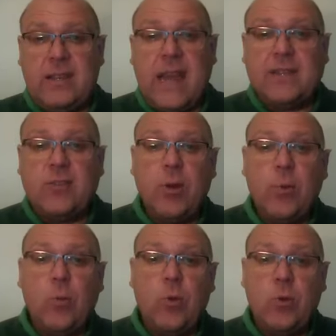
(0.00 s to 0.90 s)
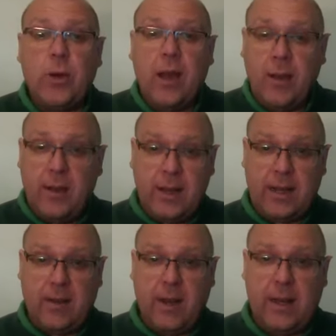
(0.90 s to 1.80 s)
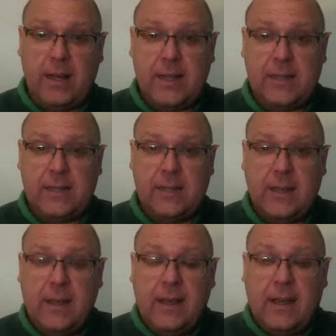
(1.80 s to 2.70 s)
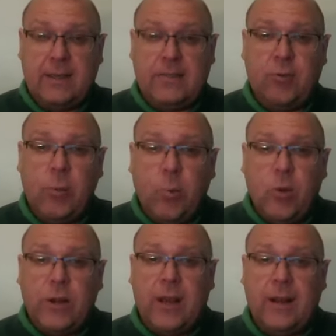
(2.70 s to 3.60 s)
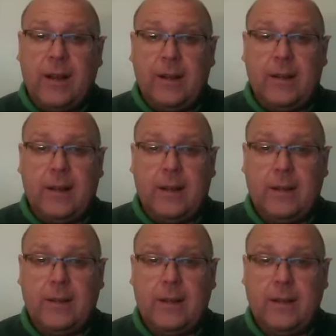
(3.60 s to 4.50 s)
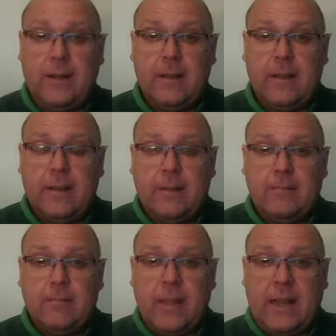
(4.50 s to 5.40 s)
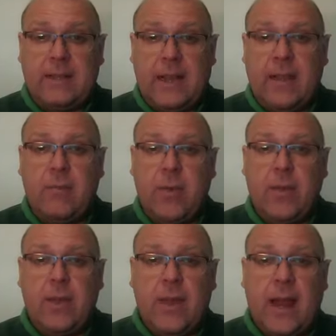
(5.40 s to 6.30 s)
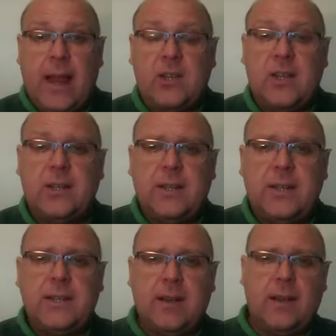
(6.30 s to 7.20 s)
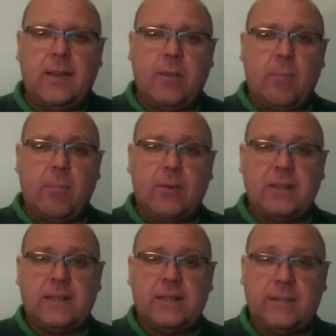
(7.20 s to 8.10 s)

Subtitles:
there to reward her kindness, to reward her heart, and to give her the thing that actually she desired the most.